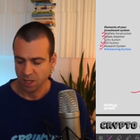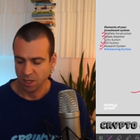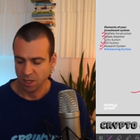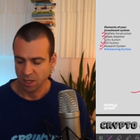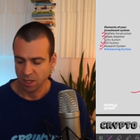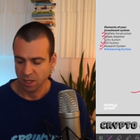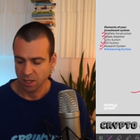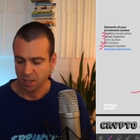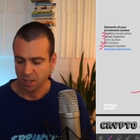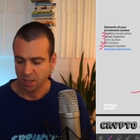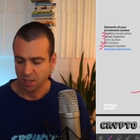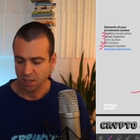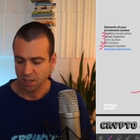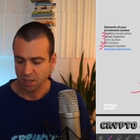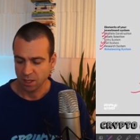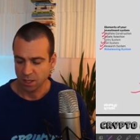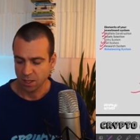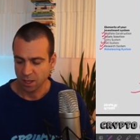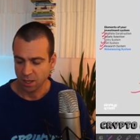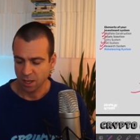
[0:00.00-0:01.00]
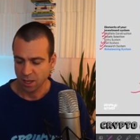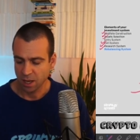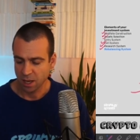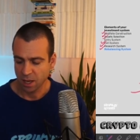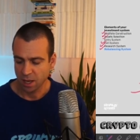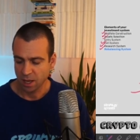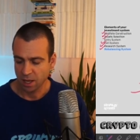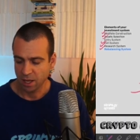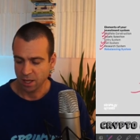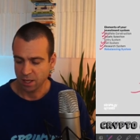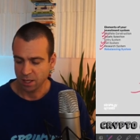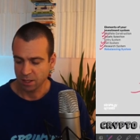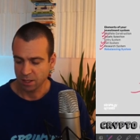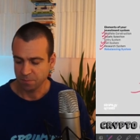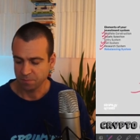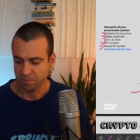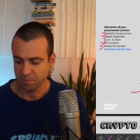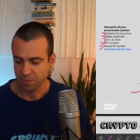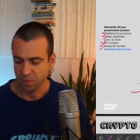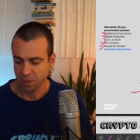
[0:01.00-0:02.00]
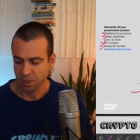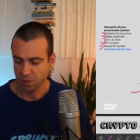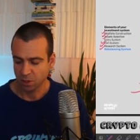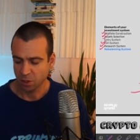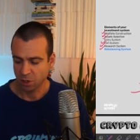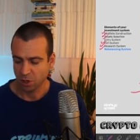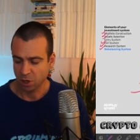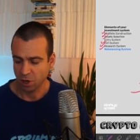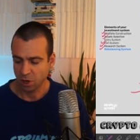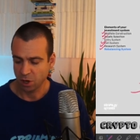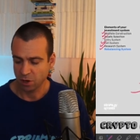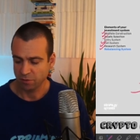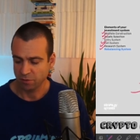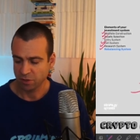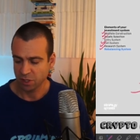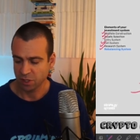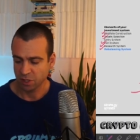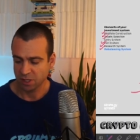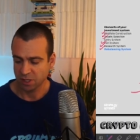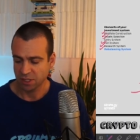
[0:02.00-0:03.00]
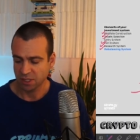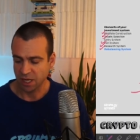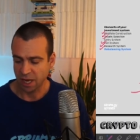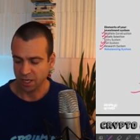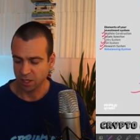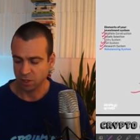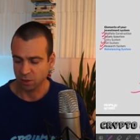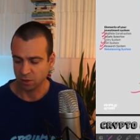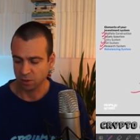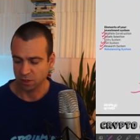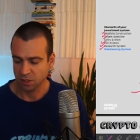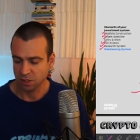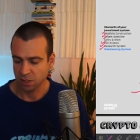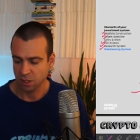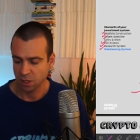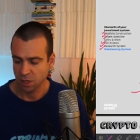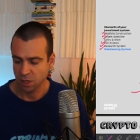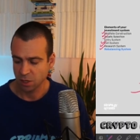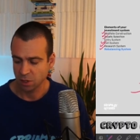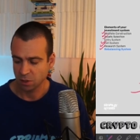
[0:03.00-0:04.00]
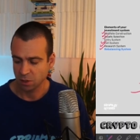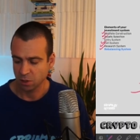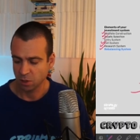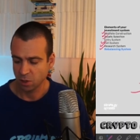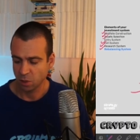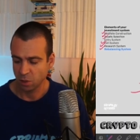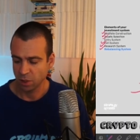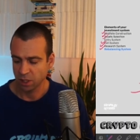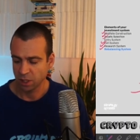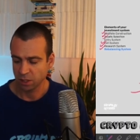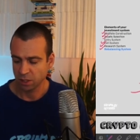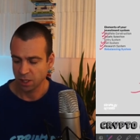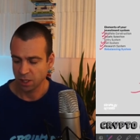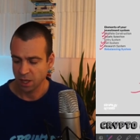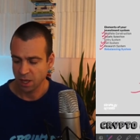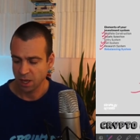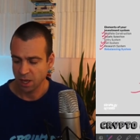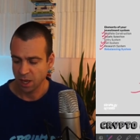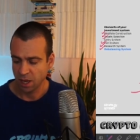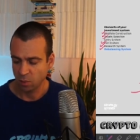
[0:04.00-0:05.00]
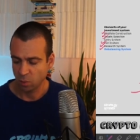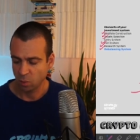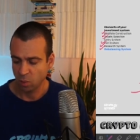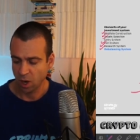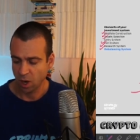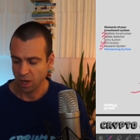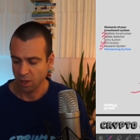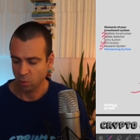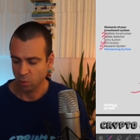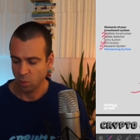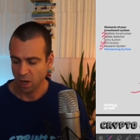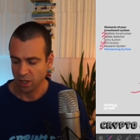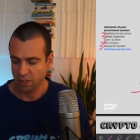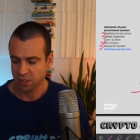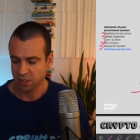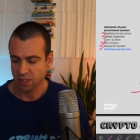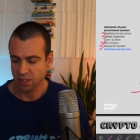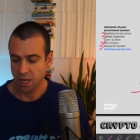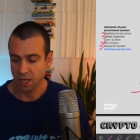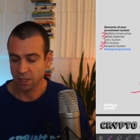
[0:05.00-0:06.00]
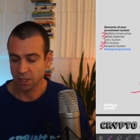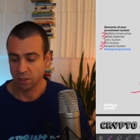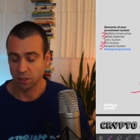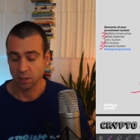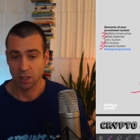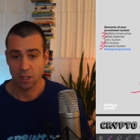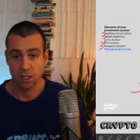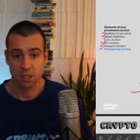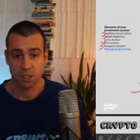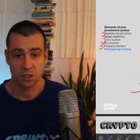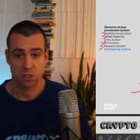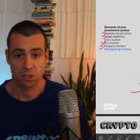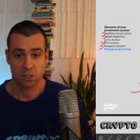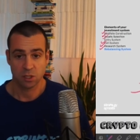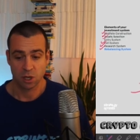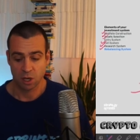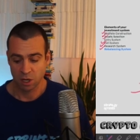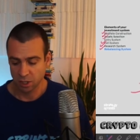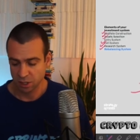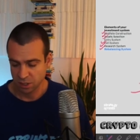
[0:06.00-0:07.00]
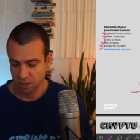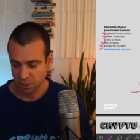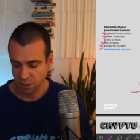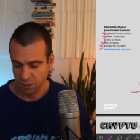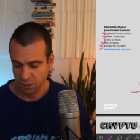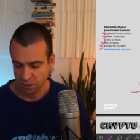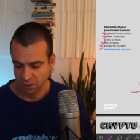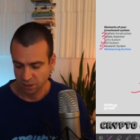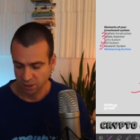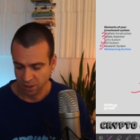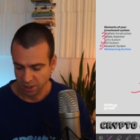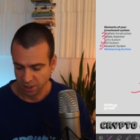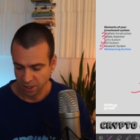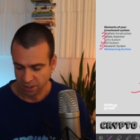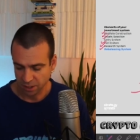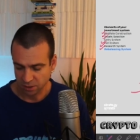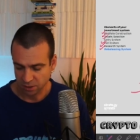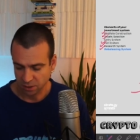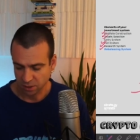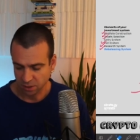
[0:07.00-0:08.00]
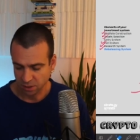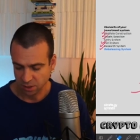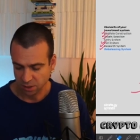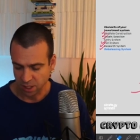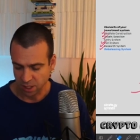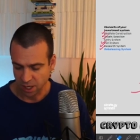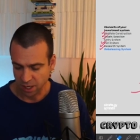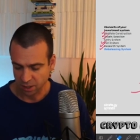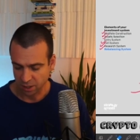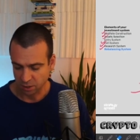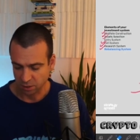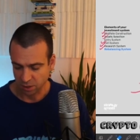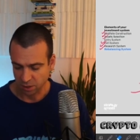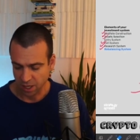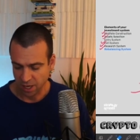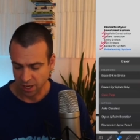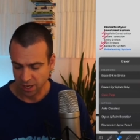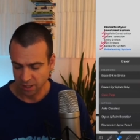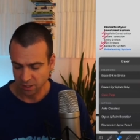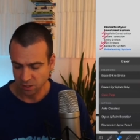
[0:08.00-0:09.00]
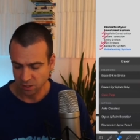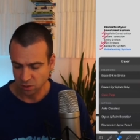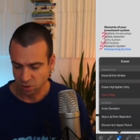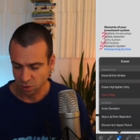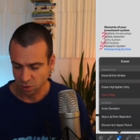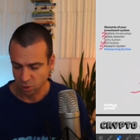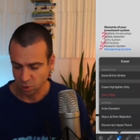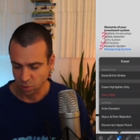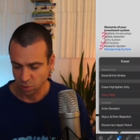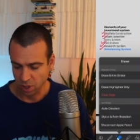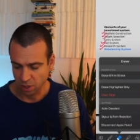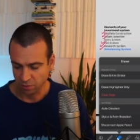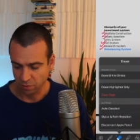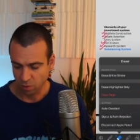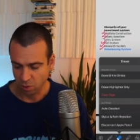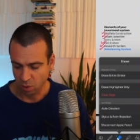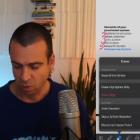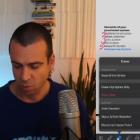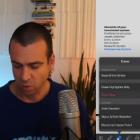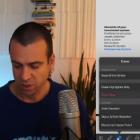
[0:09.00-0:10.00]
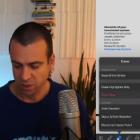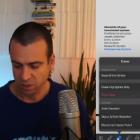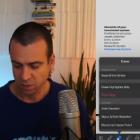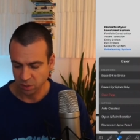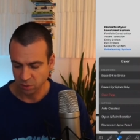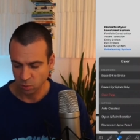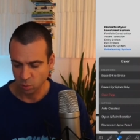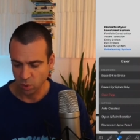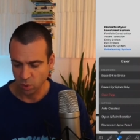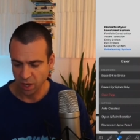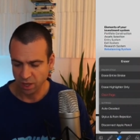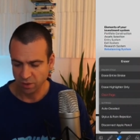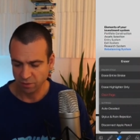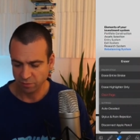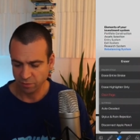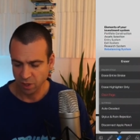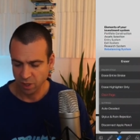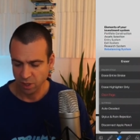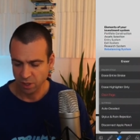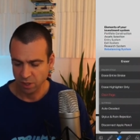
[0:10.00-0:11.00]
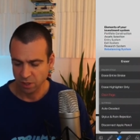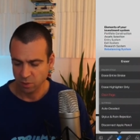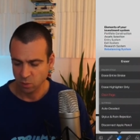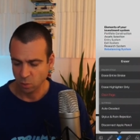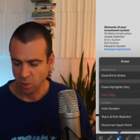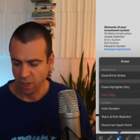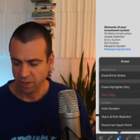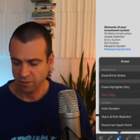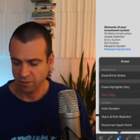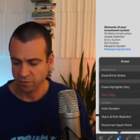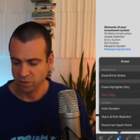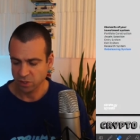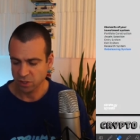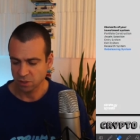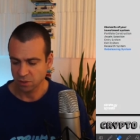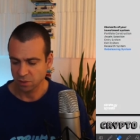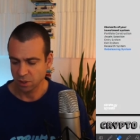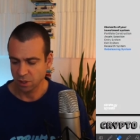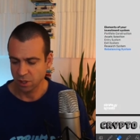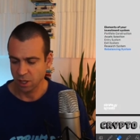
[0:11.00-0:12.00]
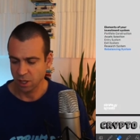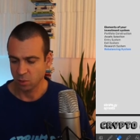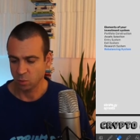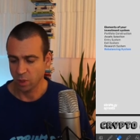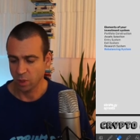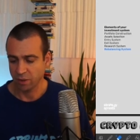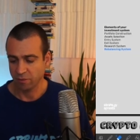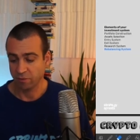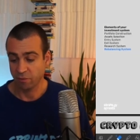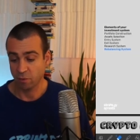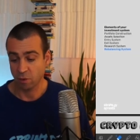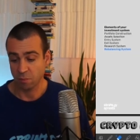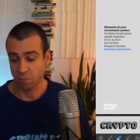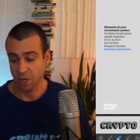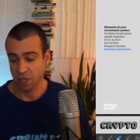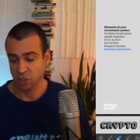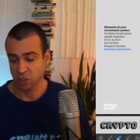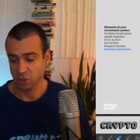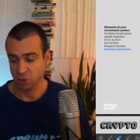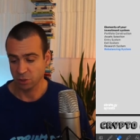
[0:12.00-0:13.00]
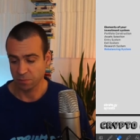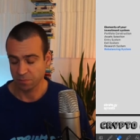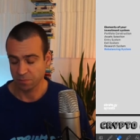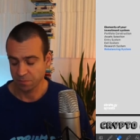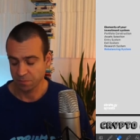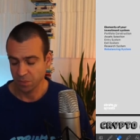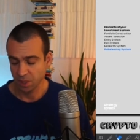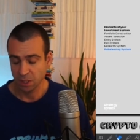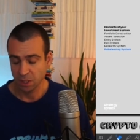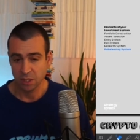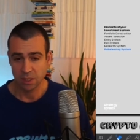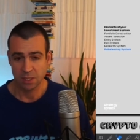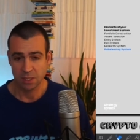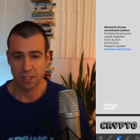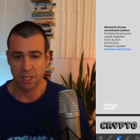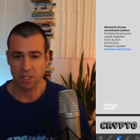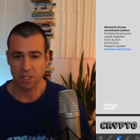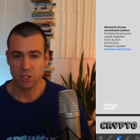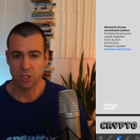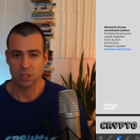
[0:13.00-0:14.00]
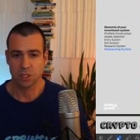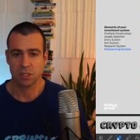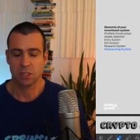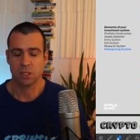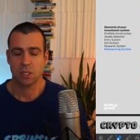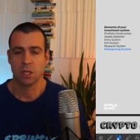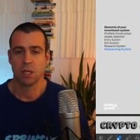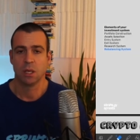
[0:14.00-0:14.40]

a, a curves, cycles going, and while one cycle starts, the next cycle ends. So you have always wave, waves, and wave formation stages.